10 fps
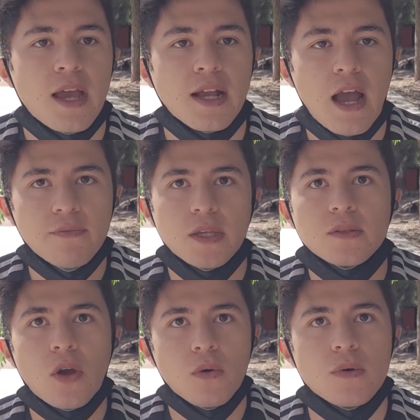have that
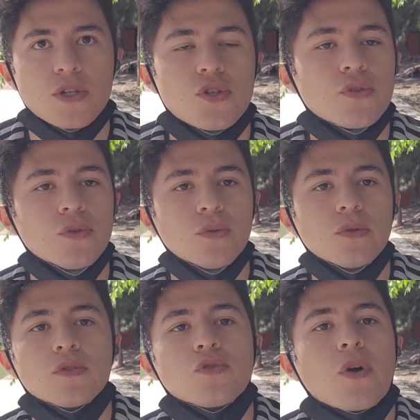courage
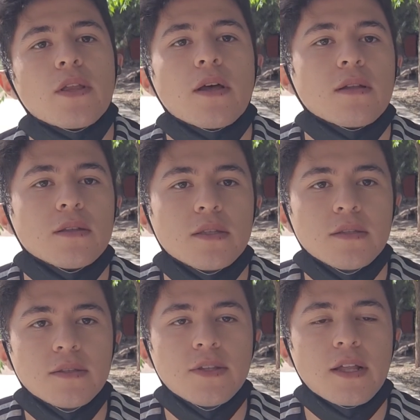to try that
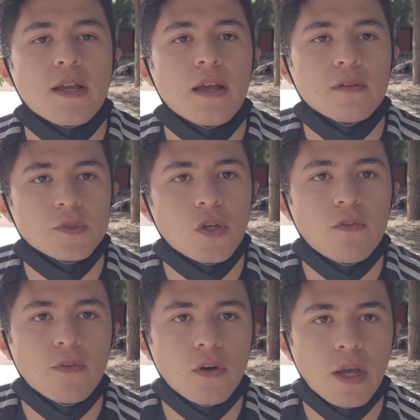kind of stuff.
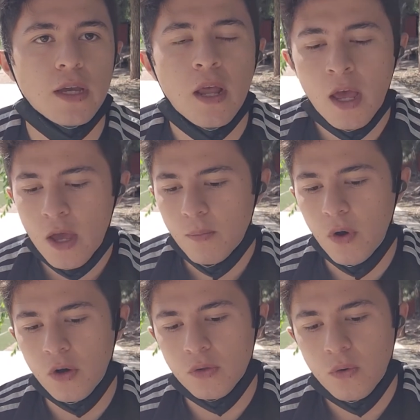Okay,
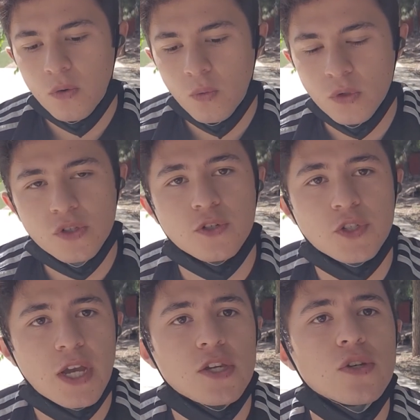but with your
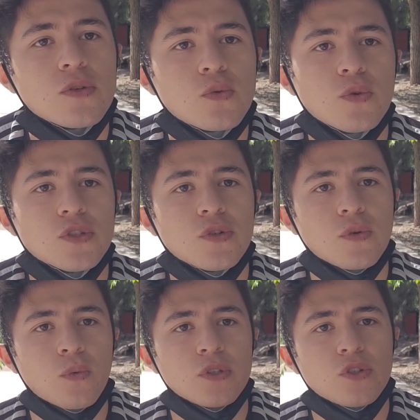sessions, with
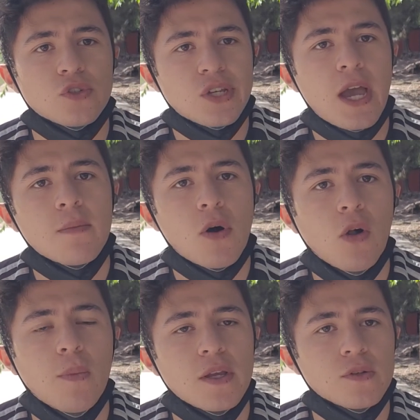your time
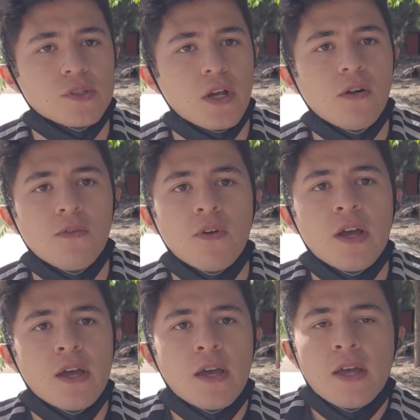all by yourself,
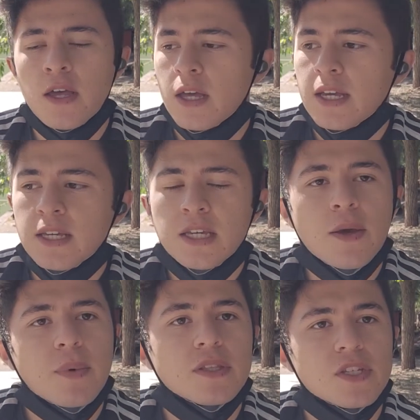
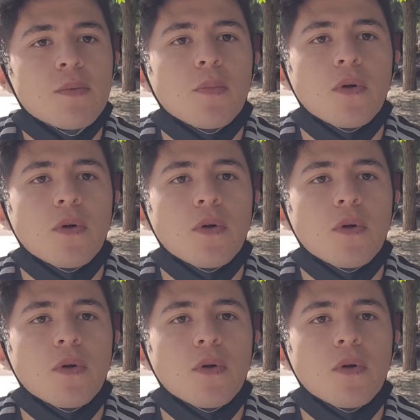keep it simple.